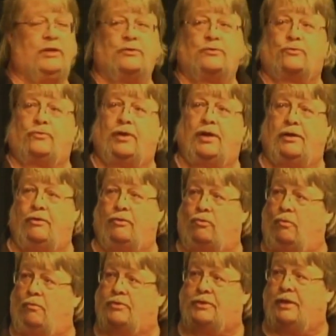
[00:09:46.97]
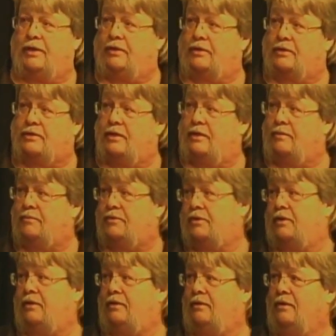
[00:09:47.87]
yesterday. They're going to sit in the same
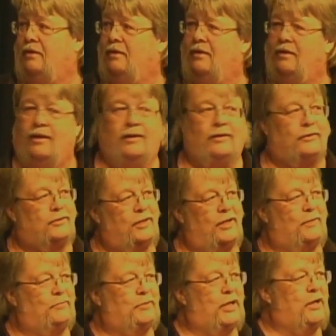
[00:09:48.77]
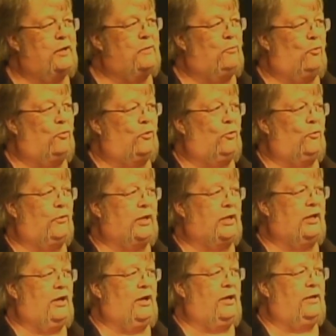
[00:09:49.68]
seat. In the same table, glory to
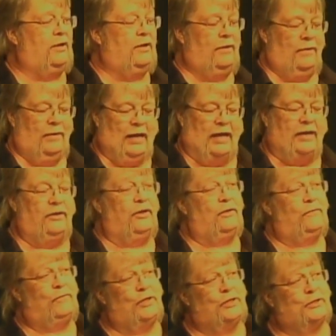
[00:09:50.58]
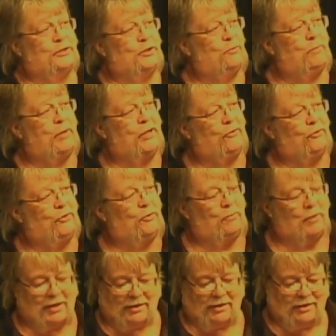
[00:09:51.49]
God. Ain't none of us no better than
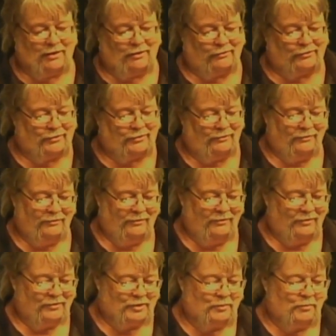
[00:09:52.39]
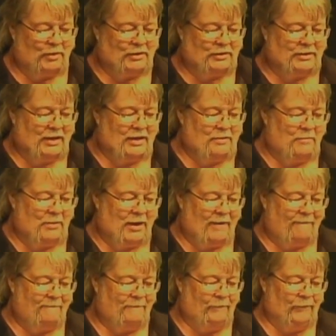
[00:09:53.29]
nobody else. Somebody say
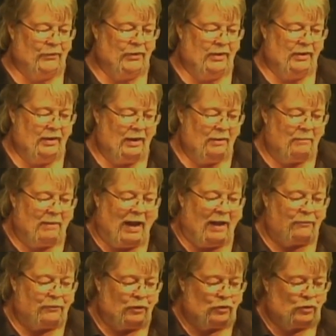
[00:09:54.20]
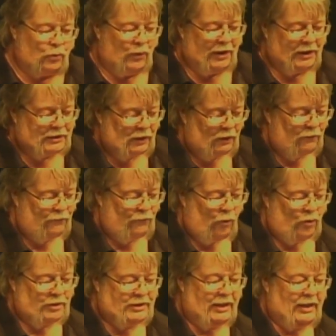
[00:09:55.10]
amen. Matthew
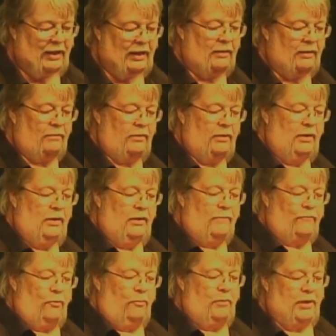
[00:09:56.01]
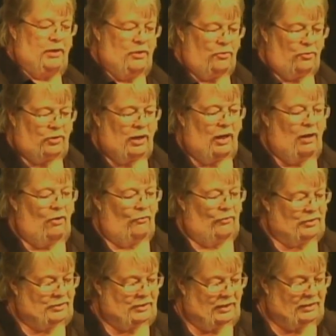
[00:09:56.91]
22:14. For many are
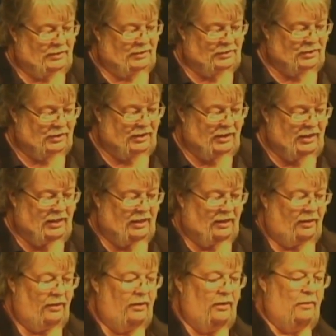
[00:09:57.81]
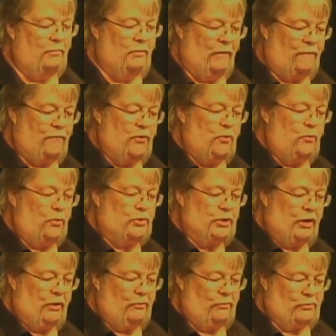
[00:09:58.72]
called, it says this again, but few are
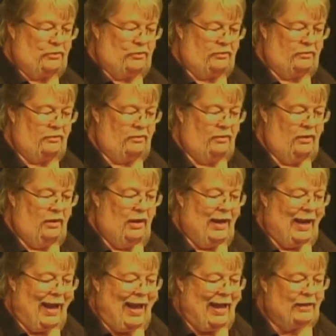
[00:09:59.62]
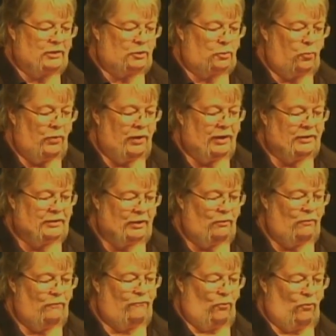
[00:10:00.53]
chosen. Acts
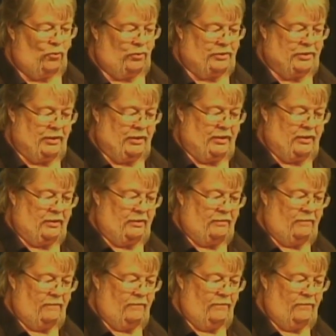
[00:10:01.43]
22:14.